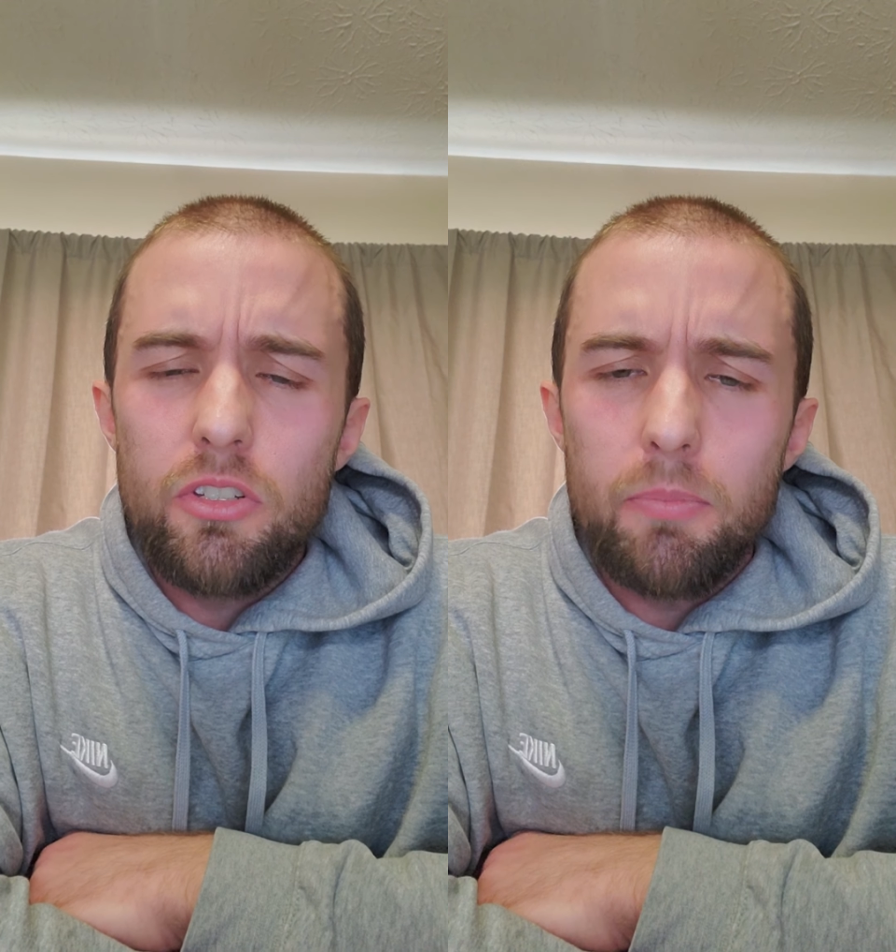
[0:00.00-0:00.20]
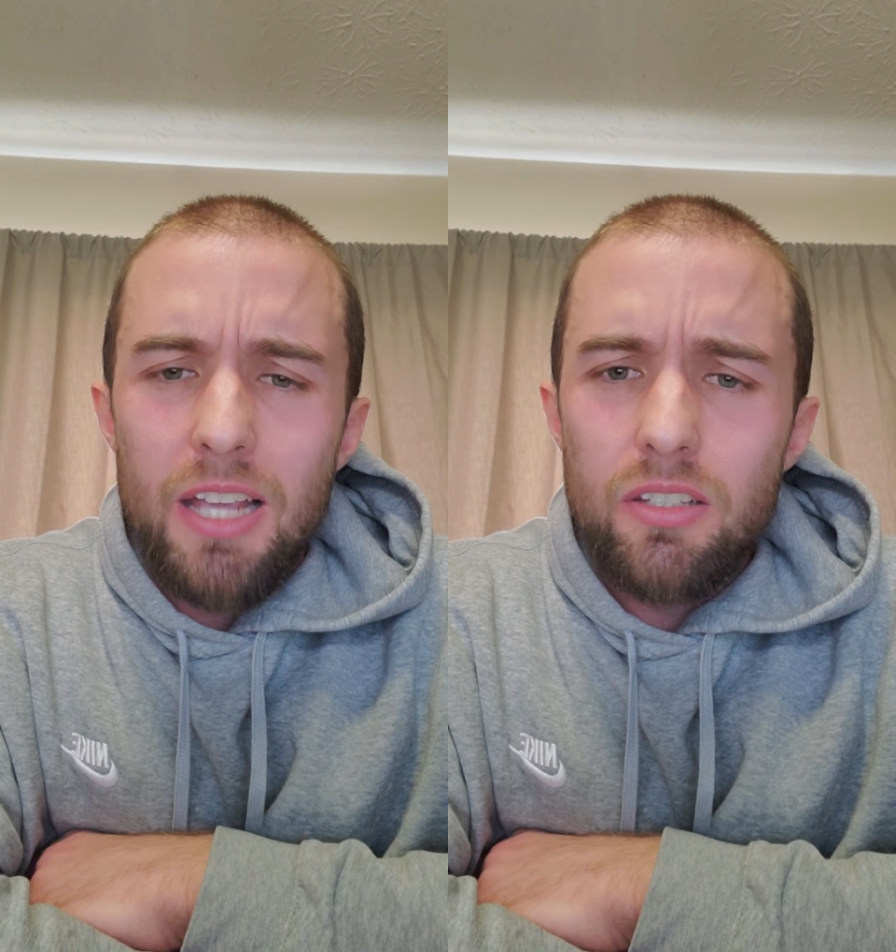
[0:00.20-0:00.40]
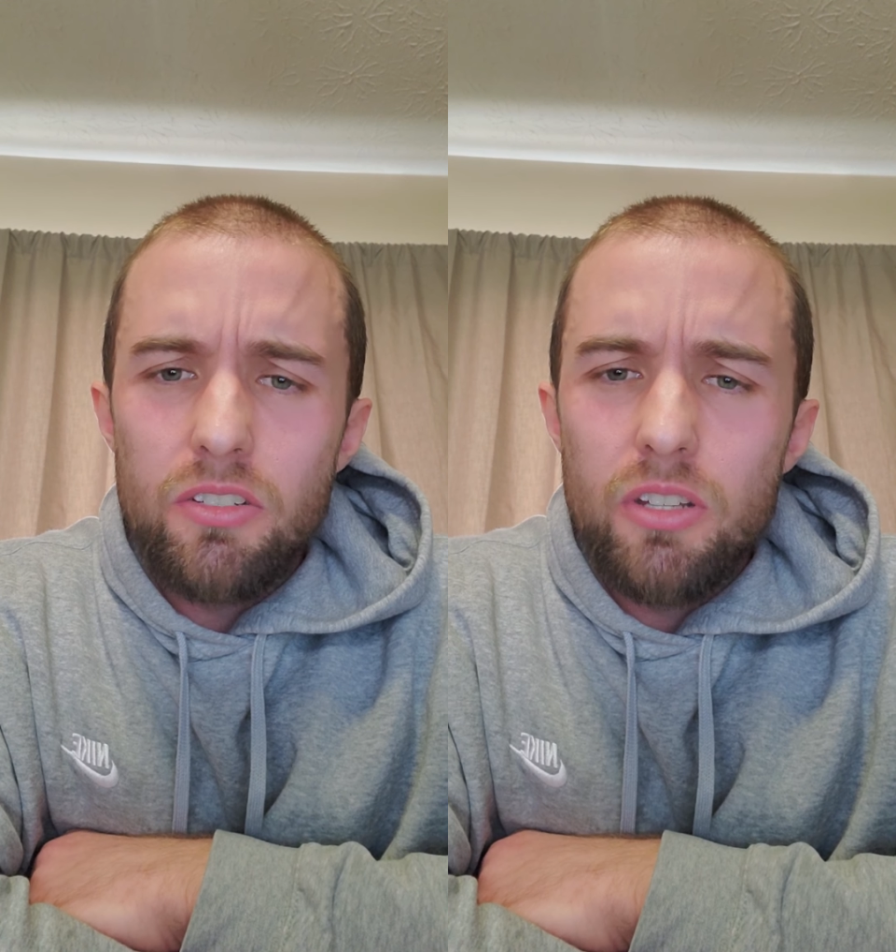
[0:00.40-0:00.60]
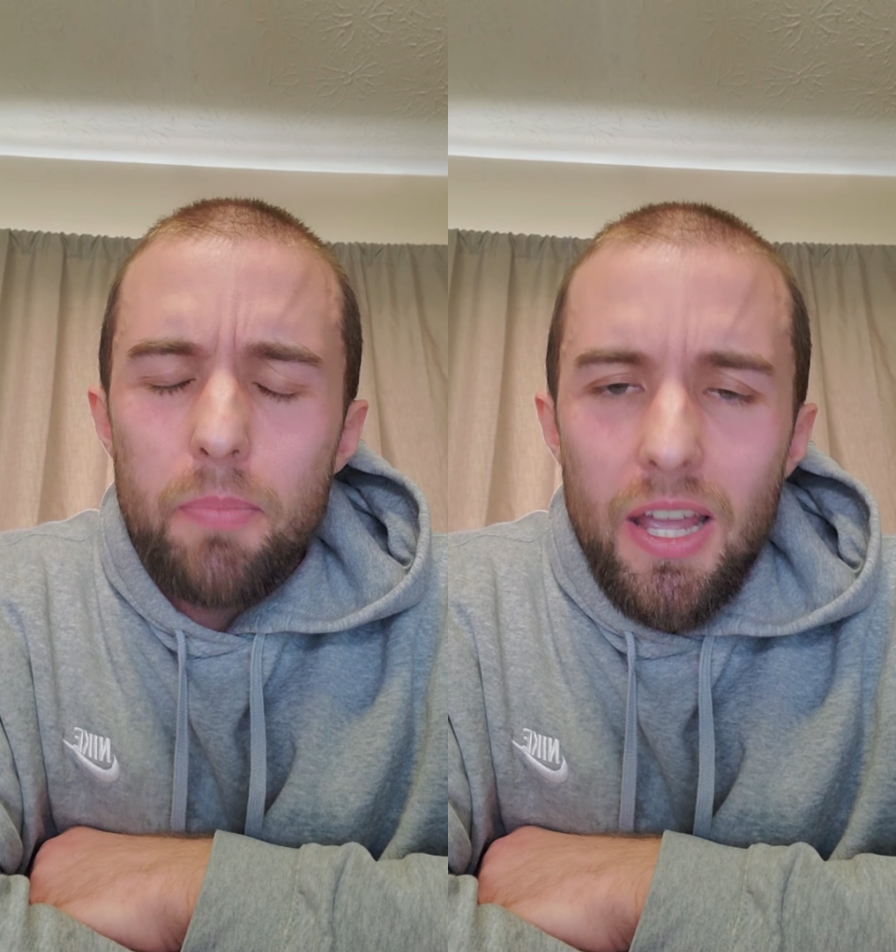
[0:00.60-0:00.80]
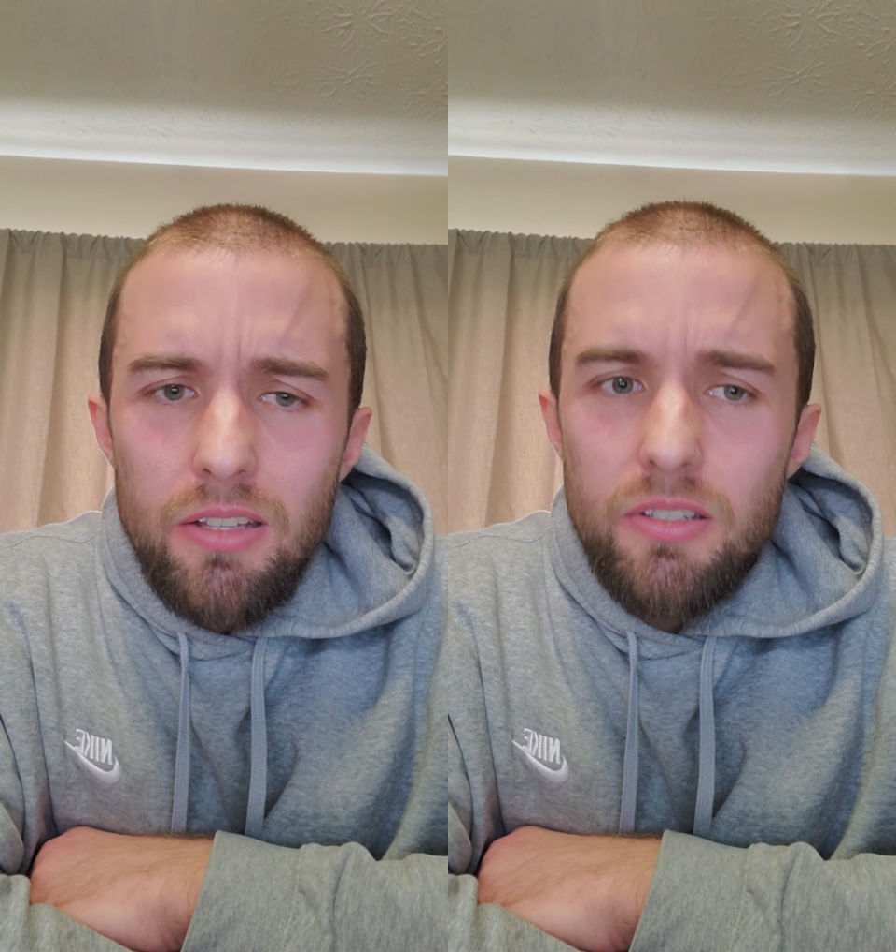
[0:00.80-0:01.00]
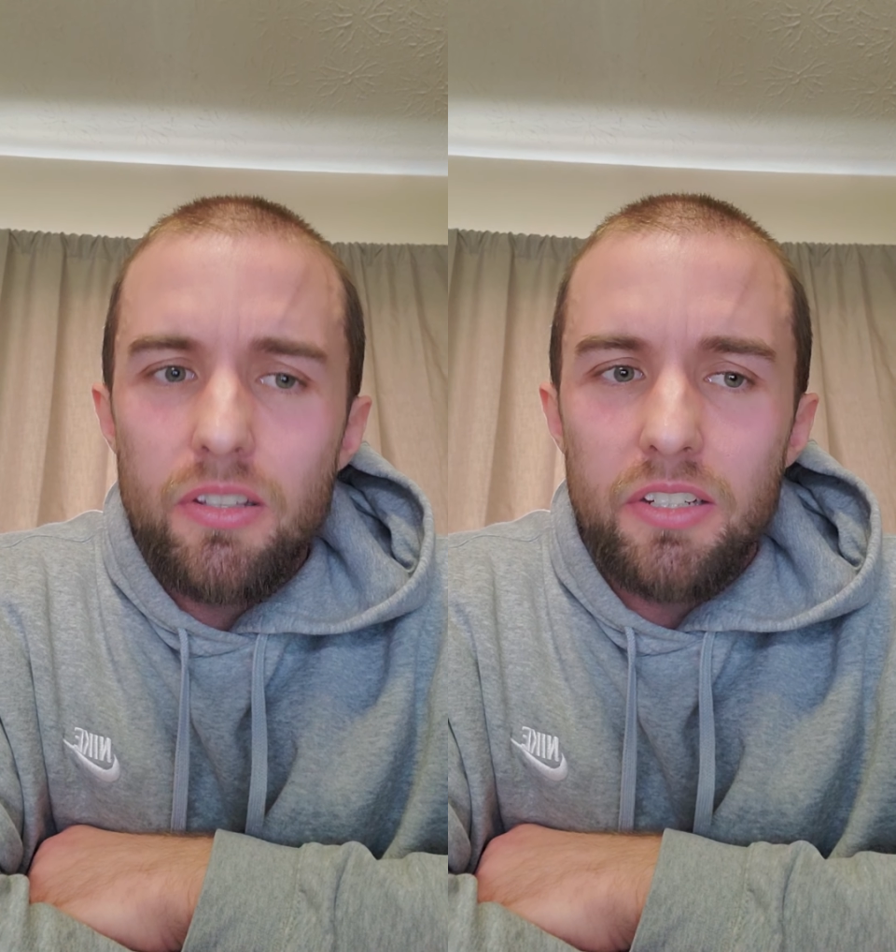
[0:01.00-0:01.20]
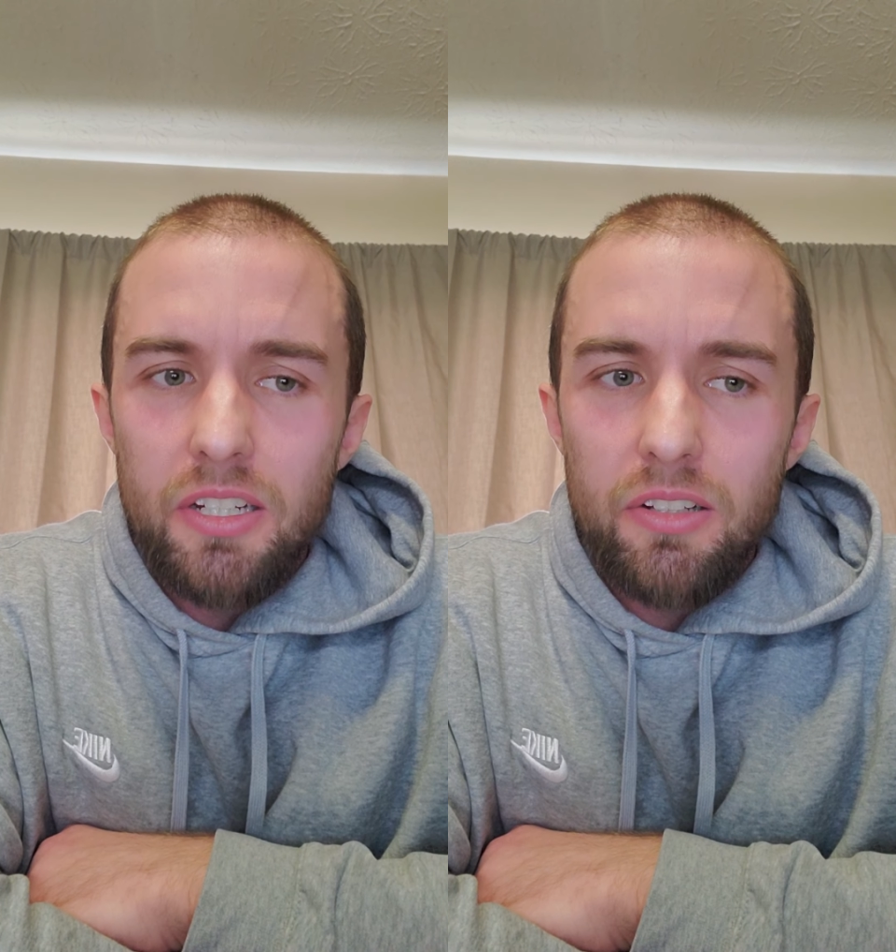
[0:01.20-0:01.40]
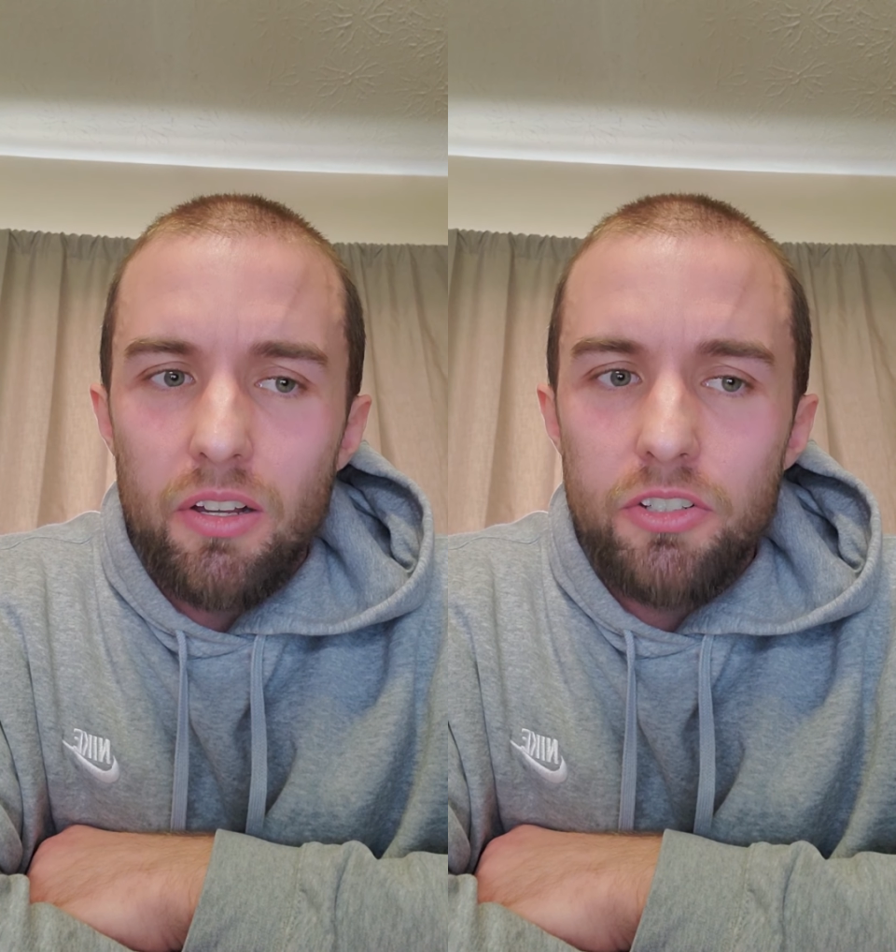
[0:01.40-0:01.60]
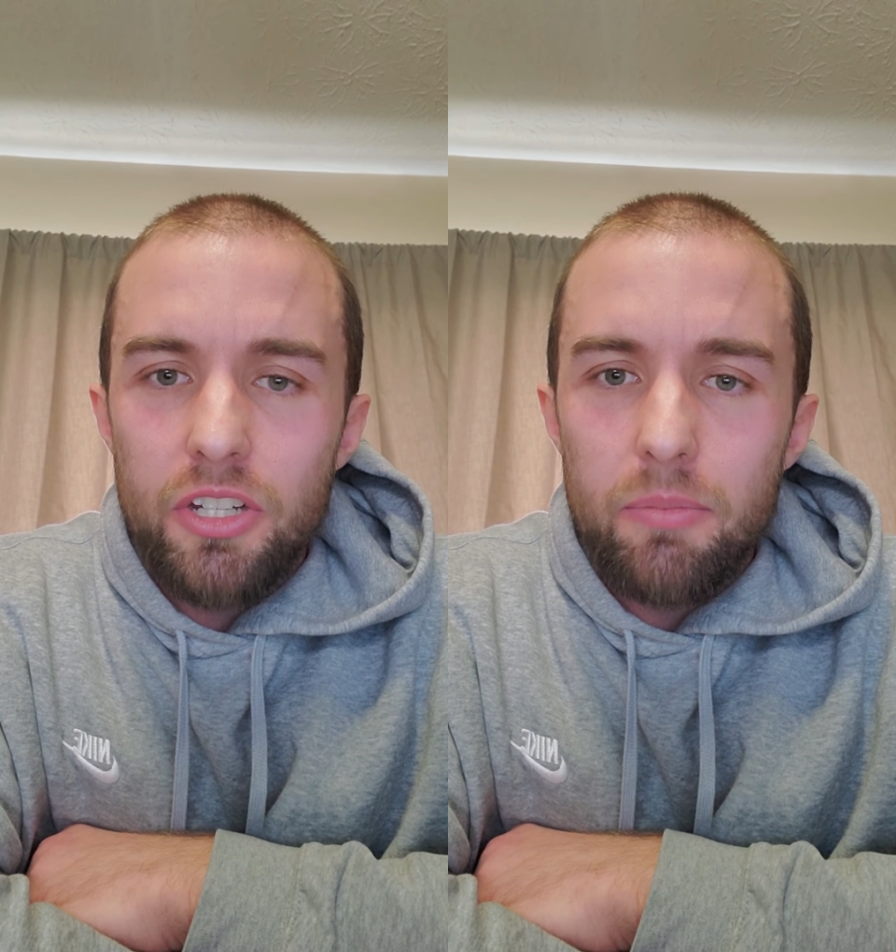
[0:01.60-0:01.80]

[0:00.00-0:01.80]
this message depends on the technology,